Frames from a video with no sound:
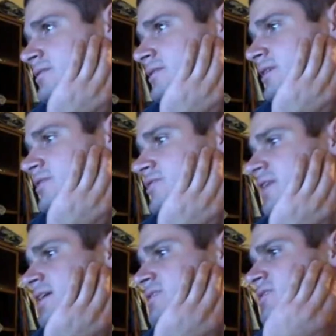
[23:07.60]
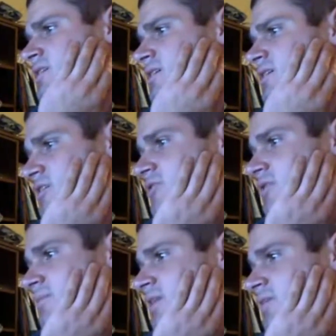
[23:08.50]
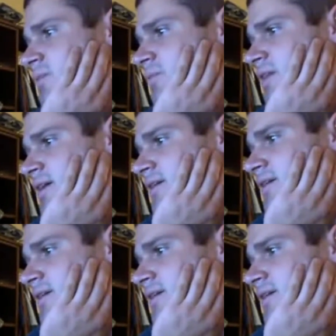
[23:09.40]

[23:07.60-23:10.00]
That's right. It starts with the minimum, right?